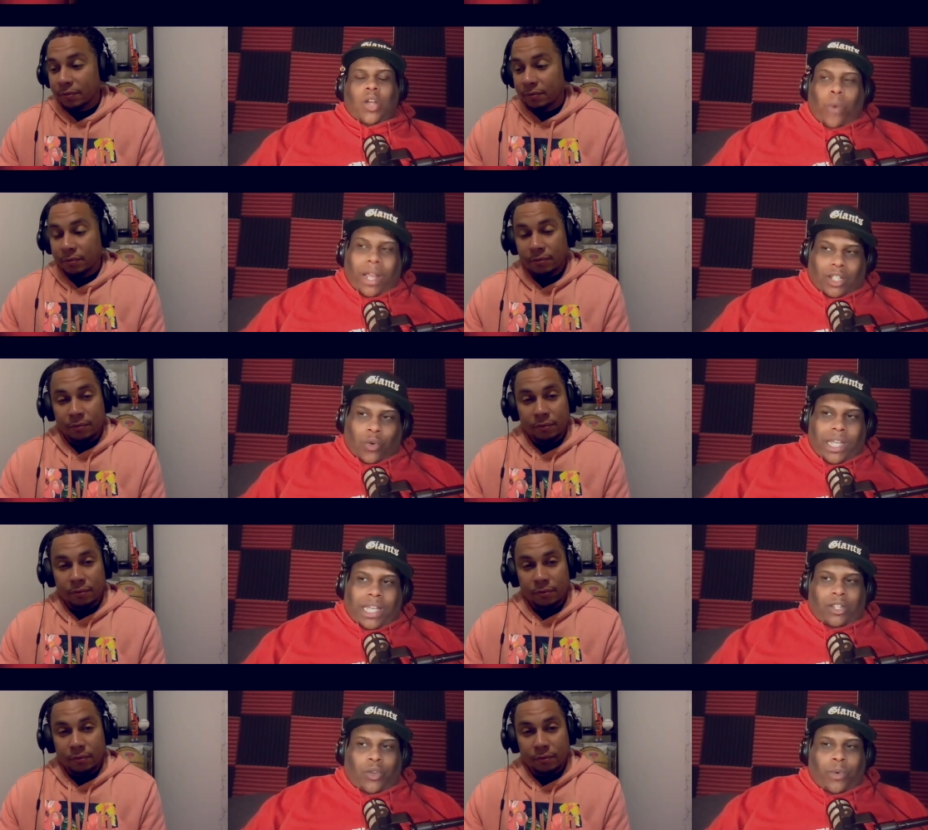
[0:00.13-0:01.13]
Speaker 1: Wait, do we
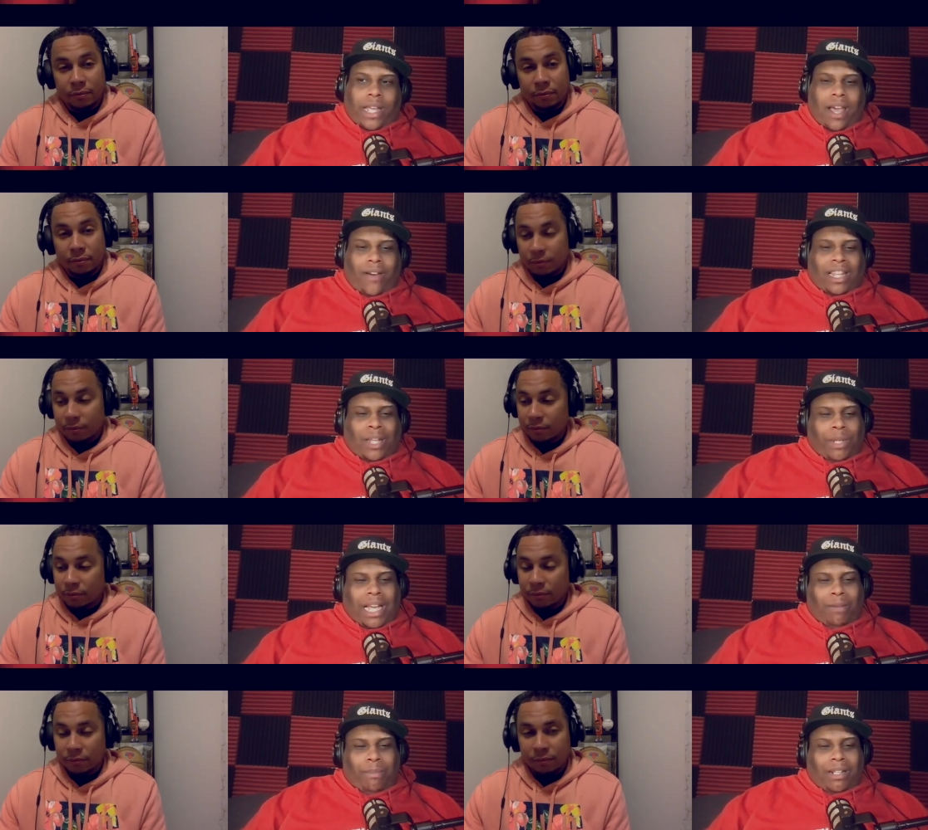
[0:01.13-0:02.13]
do we have? I think we
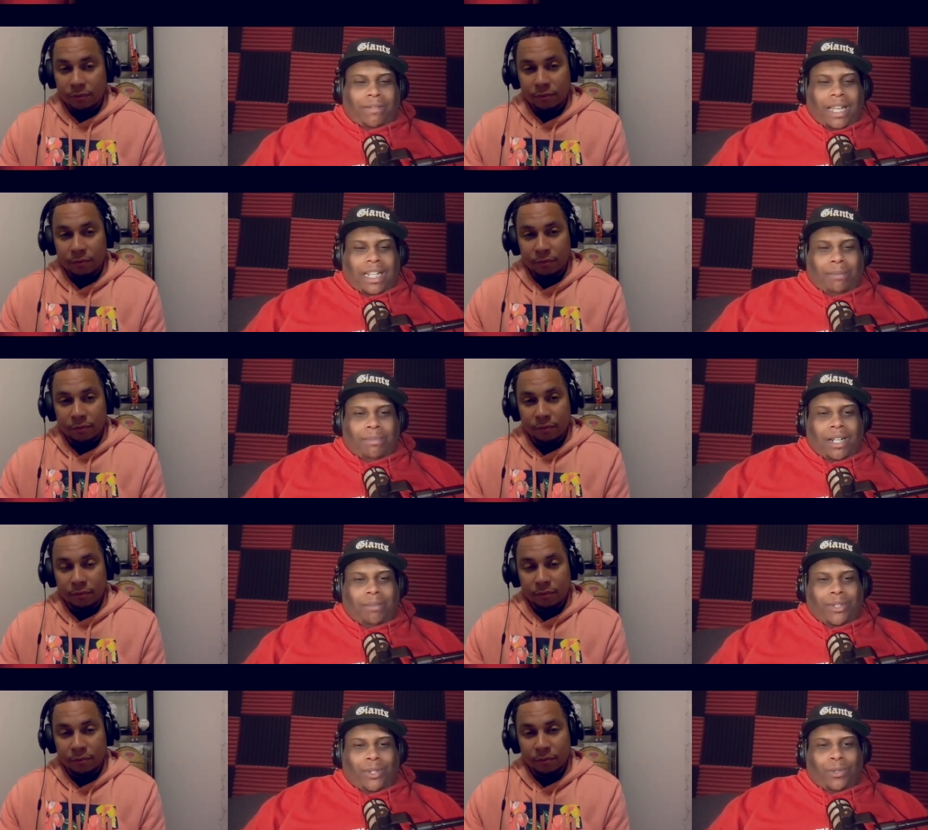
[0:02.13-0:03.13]
got a mega fight coming
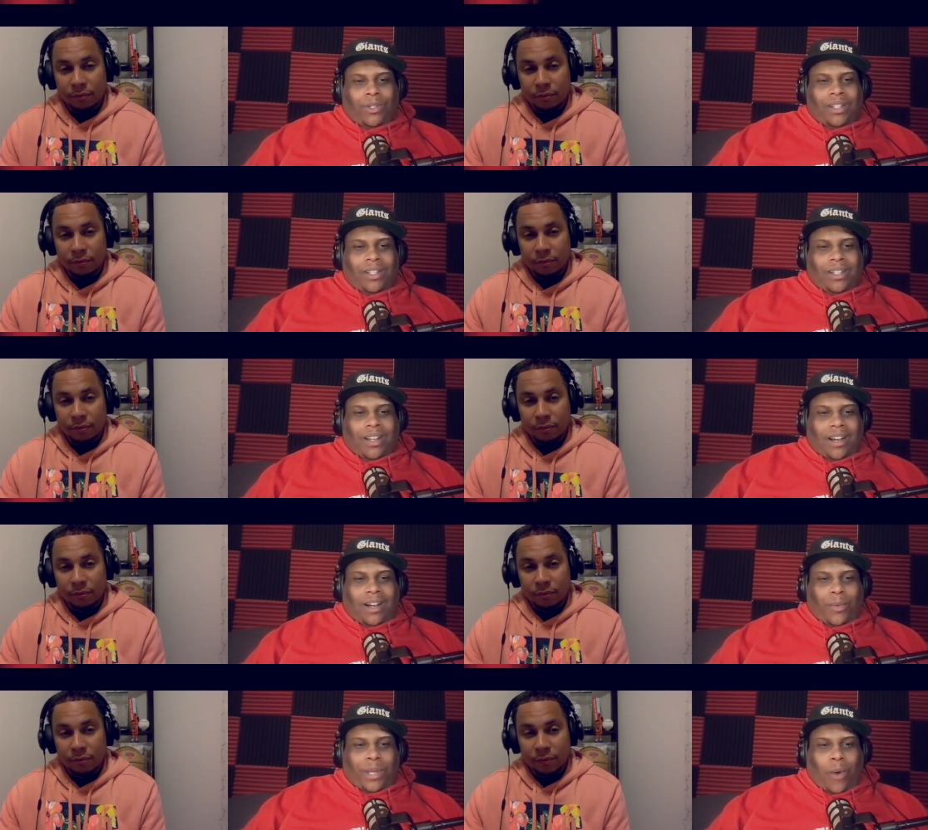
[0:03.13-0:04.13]
up too.
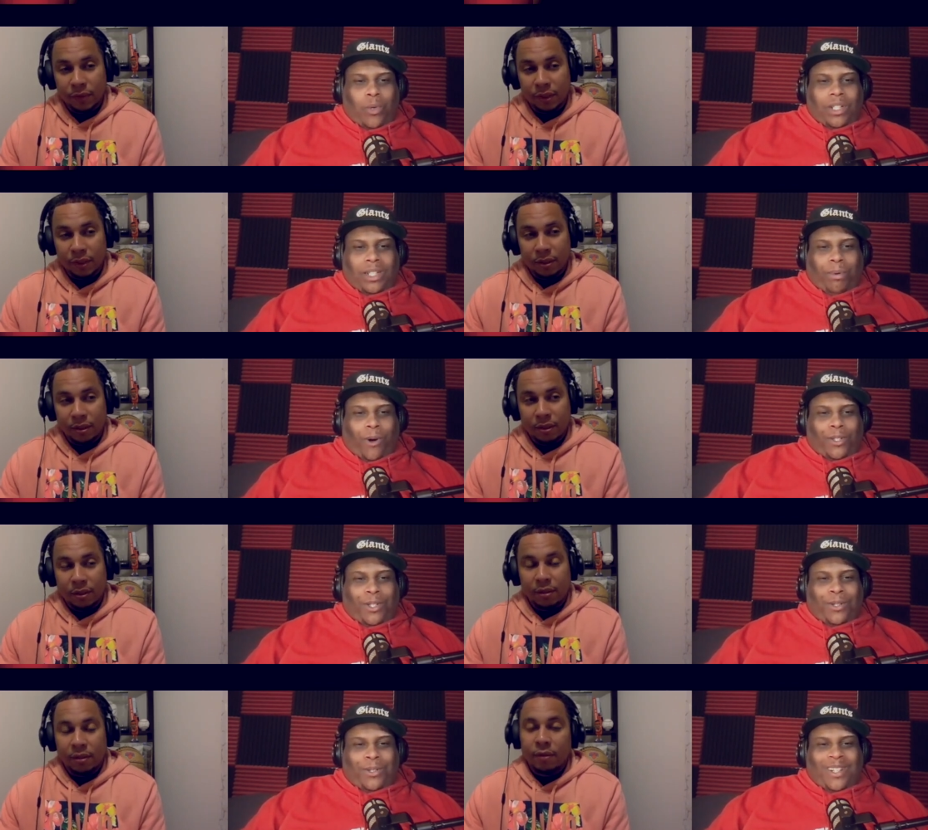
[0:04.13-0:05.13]
Uh, we got Woodley Paul
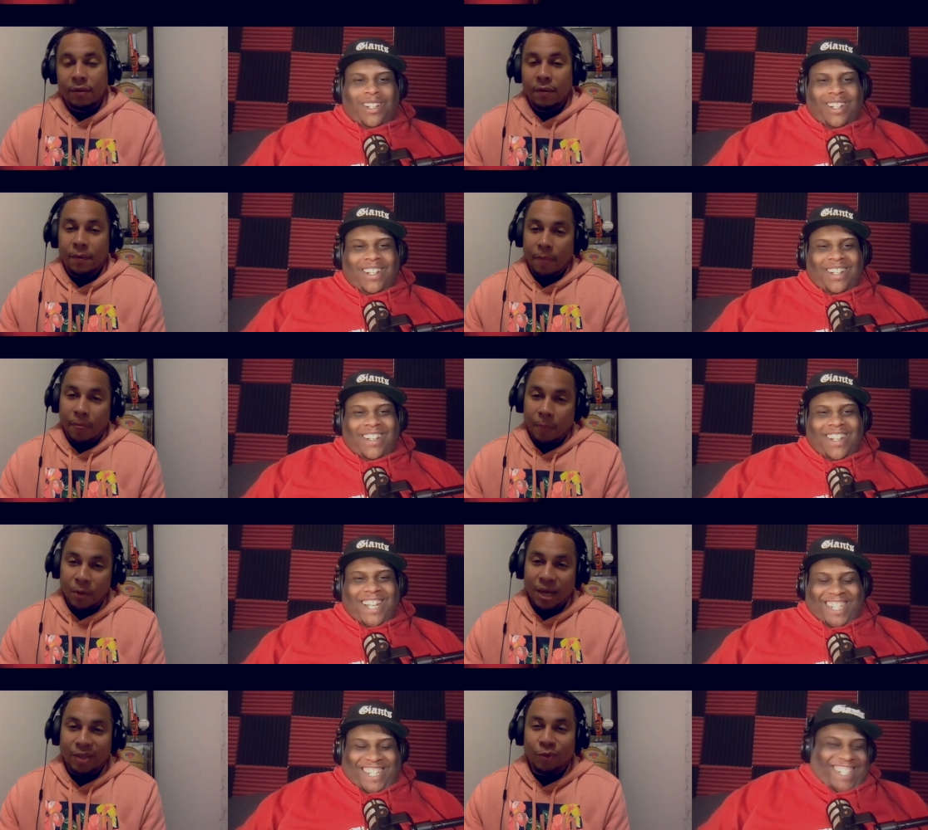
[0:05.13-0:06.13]
too.
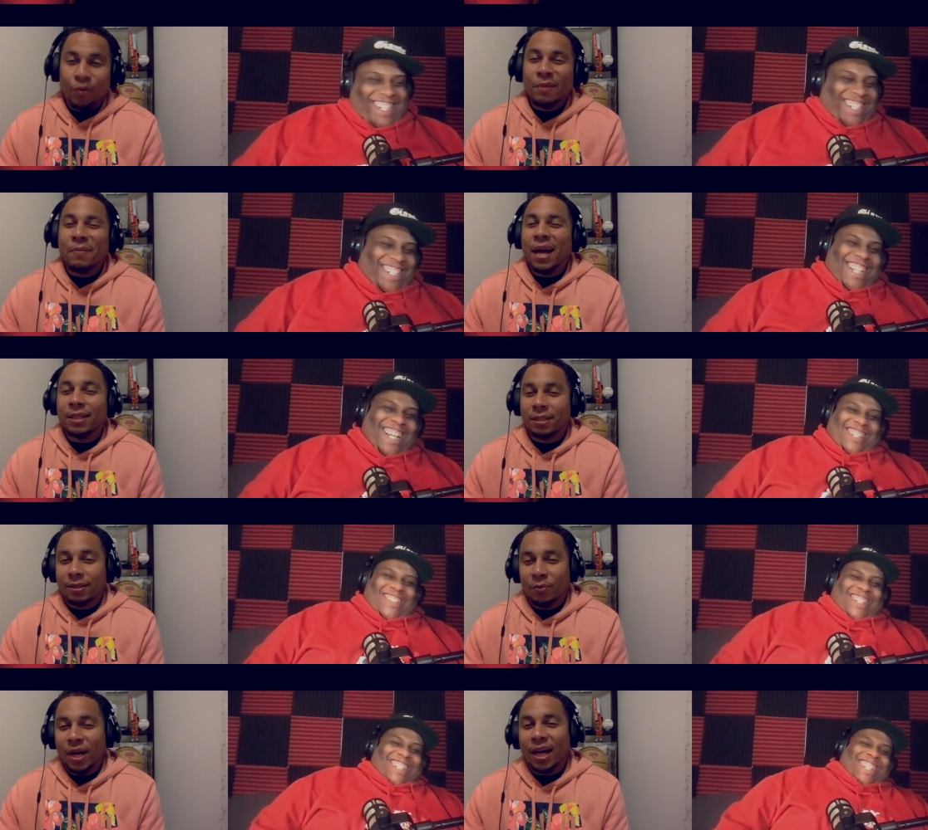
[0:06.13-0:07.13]
Speaker 2: We got the rematch.
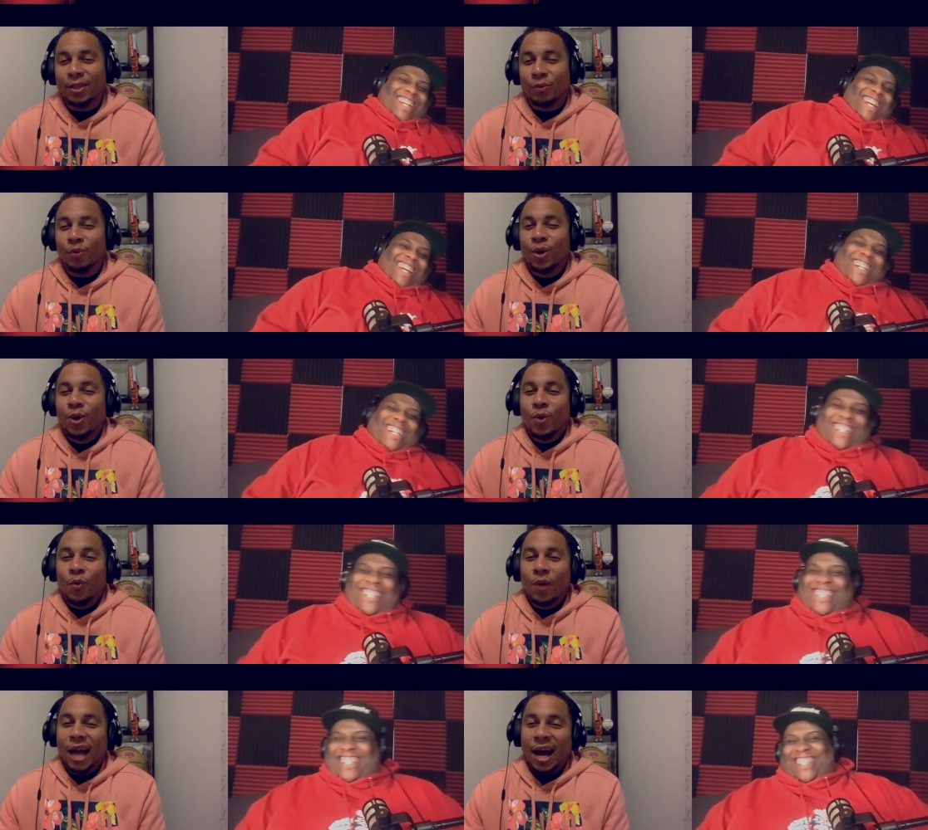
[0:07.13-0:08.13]
we got the
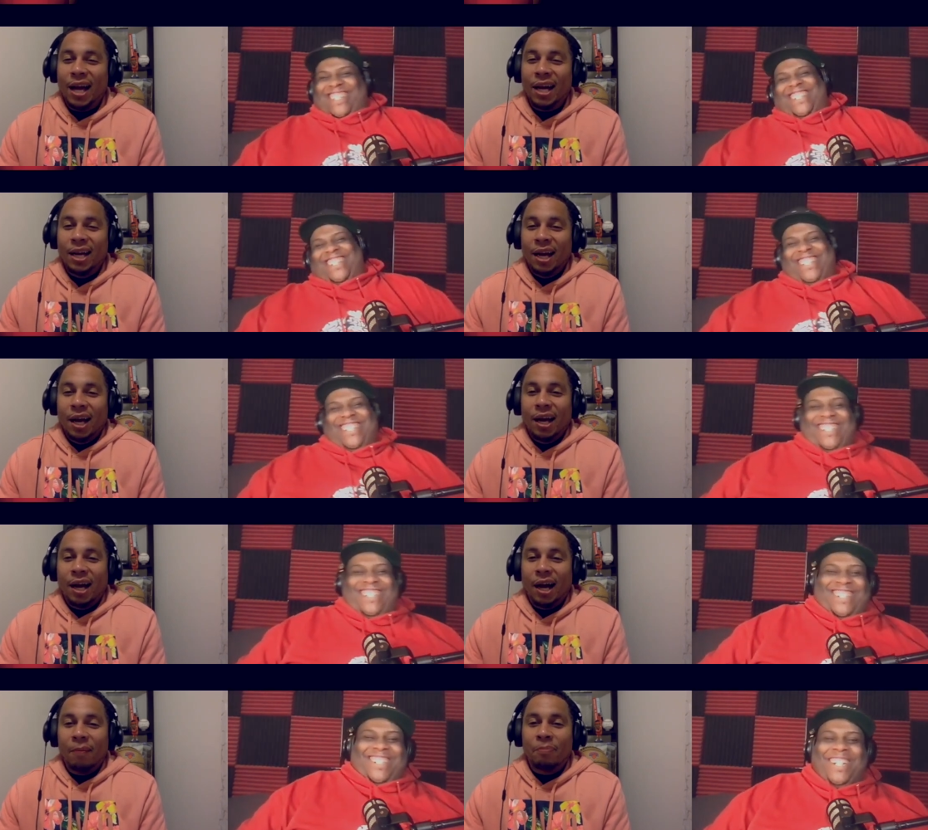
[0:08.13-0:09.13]
we got
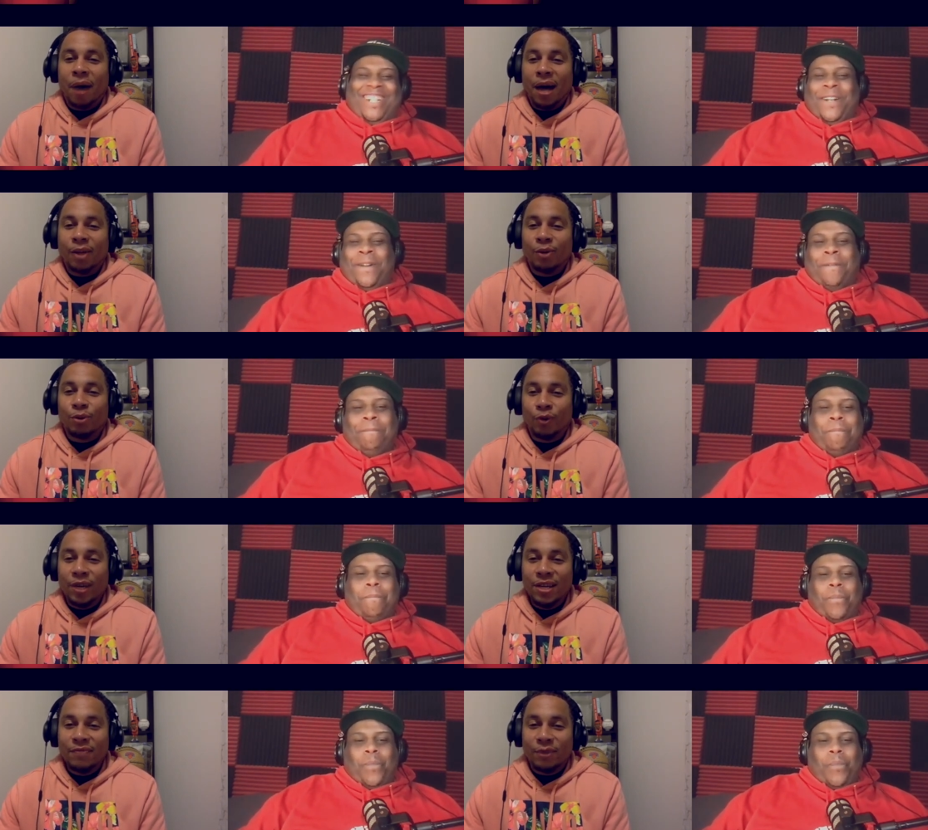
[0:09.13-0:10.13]
Apollo
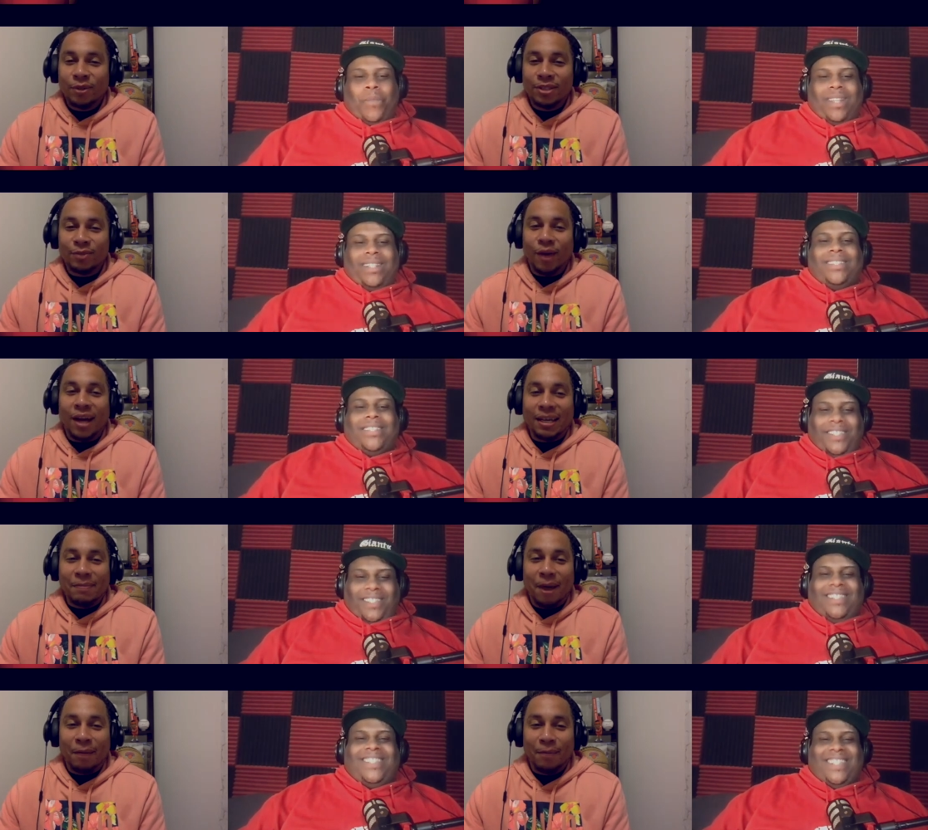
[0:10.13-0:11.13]
Creed versus Rocky
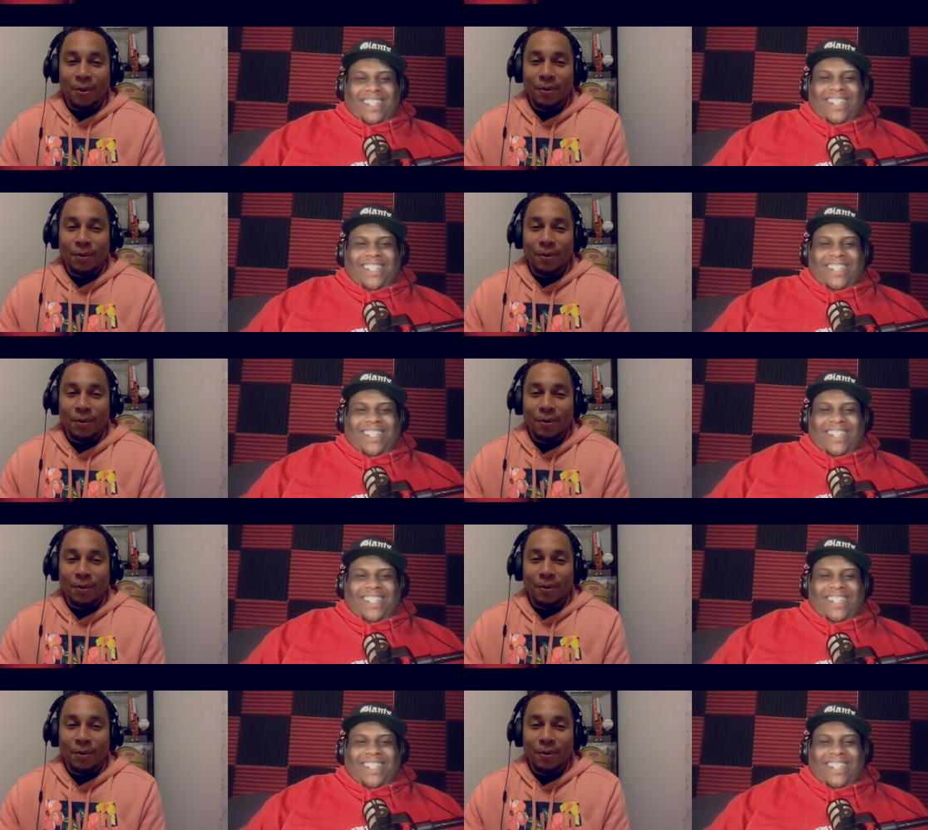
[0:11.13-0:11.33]
Balboa